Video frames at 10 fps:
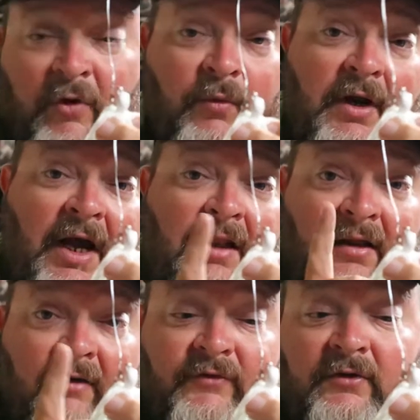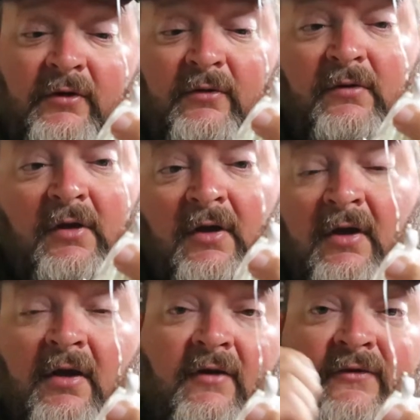What I love to do
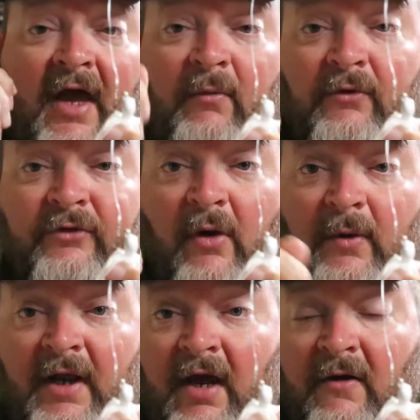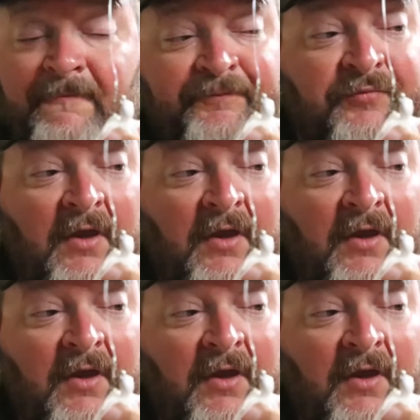is I will throw it out